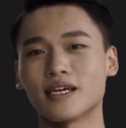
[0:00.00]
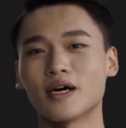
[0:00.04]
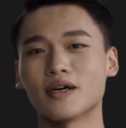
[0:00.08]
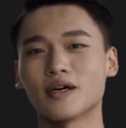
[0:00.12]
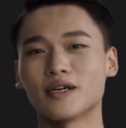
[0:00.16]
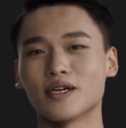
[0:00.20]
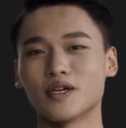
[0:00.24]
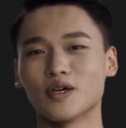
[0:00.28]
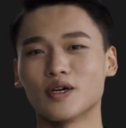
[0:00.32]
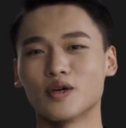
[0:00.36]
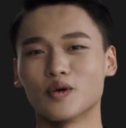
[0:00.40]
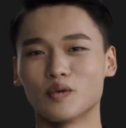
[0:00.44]
on a
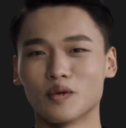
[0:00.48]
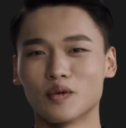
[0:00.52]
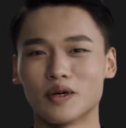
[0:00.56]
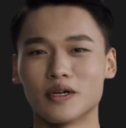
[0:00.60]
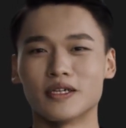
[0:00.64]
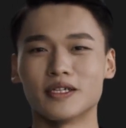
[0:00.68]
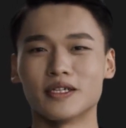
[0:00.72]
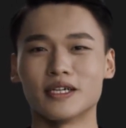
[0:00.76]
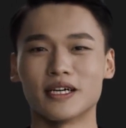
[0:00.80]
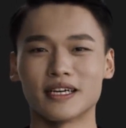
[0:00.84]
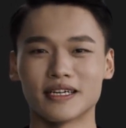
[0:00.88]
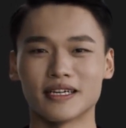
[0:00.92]
new word
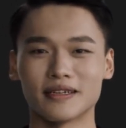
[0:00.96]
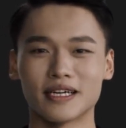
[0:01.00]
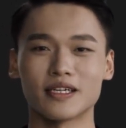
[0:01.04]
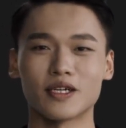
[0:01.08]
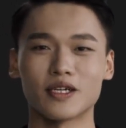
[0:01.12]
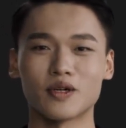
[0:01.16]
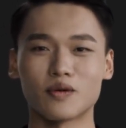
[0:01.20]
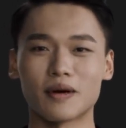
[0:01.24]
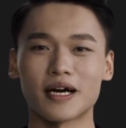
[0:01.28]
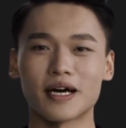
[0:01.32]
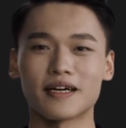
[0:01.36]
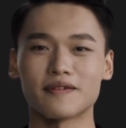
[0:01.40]
that you
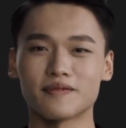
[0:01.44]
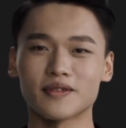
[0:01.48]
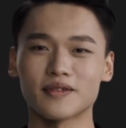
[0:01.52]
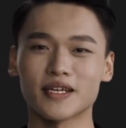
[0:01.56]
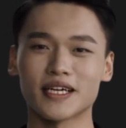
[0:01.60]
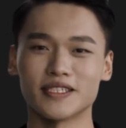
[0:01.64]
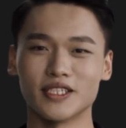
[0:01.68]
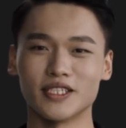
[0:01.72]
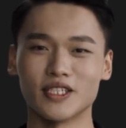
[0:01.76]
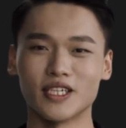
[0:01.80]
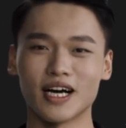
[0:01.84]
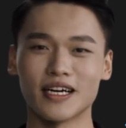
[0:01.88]
might find
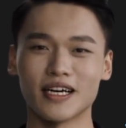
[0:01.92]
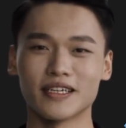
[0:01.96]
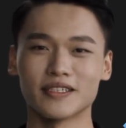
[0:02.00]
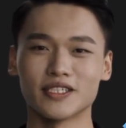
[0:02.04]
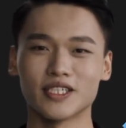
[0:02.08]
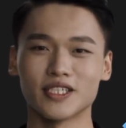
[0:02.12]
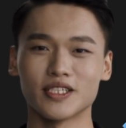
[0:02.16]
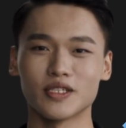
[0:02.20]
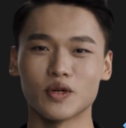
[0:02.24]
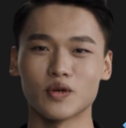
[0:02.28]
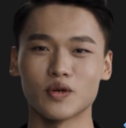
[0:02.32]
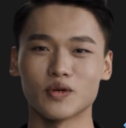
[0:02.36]
challenging
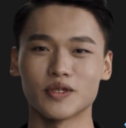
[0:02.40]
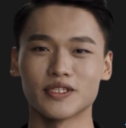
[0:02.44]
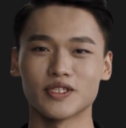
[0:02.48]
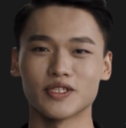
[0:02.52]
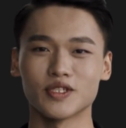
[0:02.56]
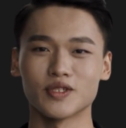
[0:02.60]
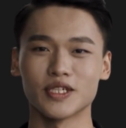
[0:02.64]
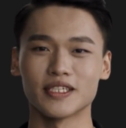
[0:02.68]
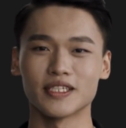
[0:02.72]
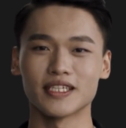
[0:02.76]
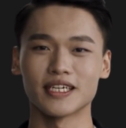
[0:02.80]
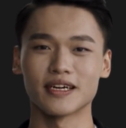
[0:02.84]
or
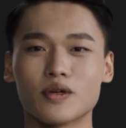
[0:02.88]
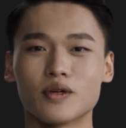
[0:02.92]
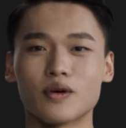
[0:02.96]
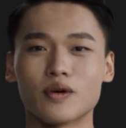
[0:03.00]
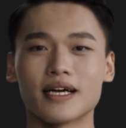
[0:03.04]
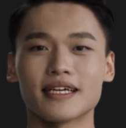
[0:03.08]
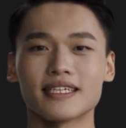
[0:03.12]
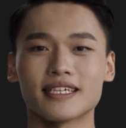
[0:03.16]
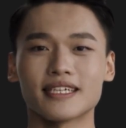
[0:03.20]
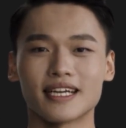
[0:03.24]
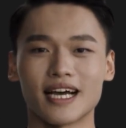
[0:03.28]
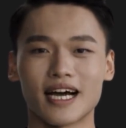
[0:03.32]
intriguing. So let's
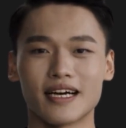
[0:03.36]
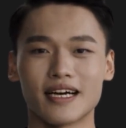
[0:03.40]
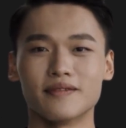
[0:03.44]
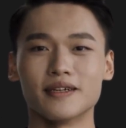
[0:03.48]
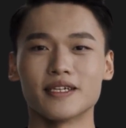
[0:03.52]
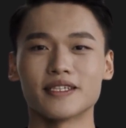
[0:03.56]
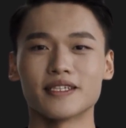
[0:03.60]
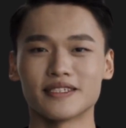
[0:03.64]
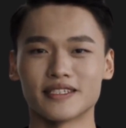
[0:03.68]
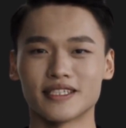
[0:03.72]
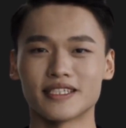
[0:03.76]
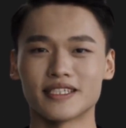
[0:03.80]
dive into
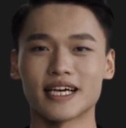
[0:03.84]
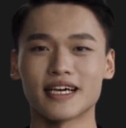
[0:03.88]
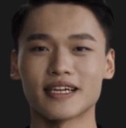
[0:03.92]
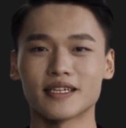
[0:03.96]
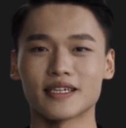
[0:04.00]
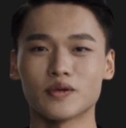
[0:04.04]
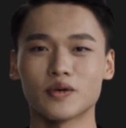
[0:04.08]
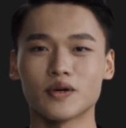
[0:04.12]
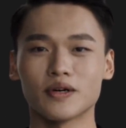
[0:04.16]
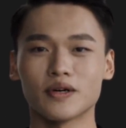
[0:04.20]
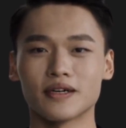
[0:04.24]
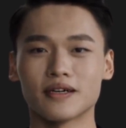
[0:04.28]
today's
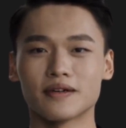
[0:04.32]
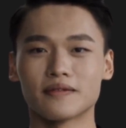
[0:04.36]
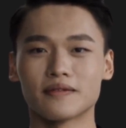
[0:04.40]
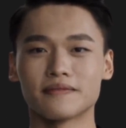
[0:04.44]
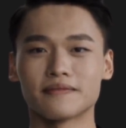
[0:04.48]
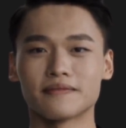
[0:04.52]
word.